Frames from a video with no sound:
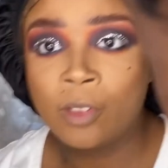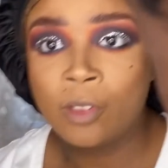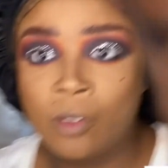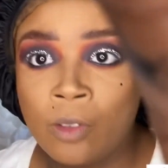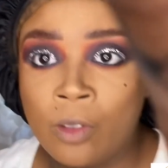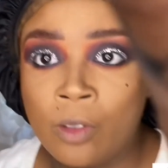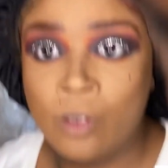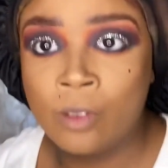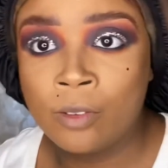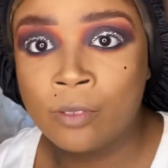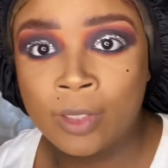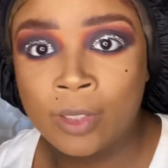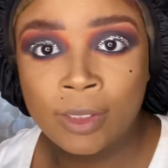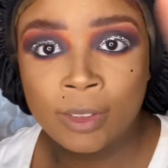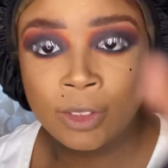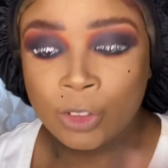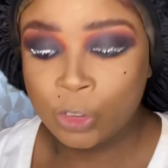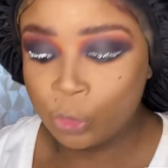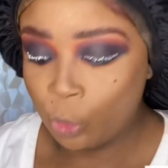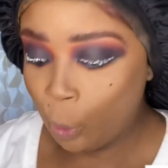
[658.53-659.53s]
All right,
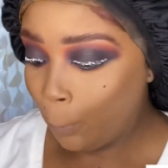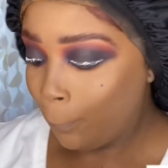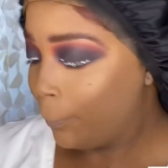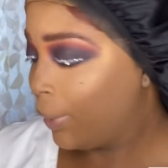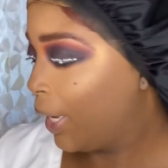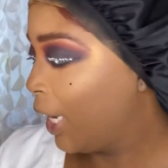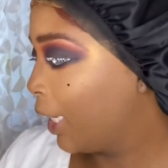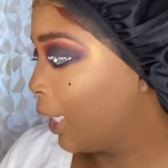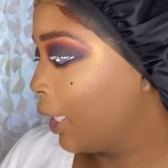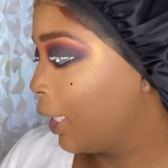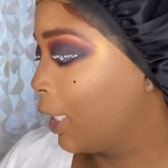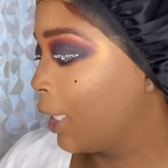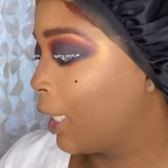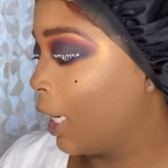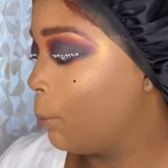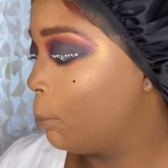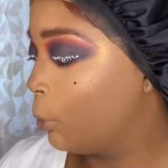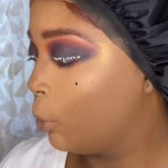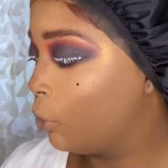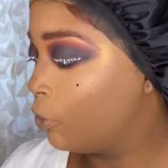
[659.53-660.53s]
so I'm back and I
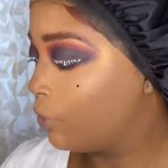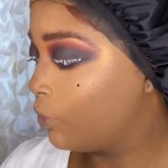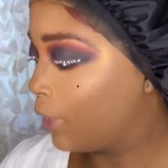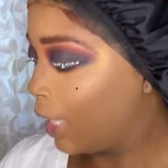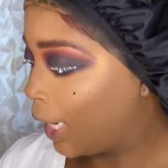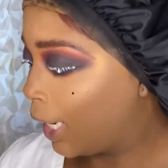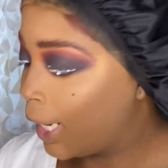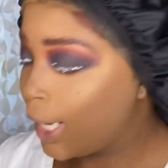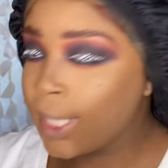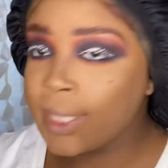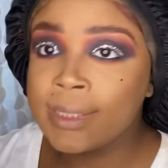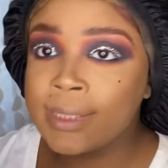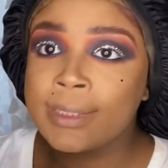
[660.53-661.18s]
got both eyes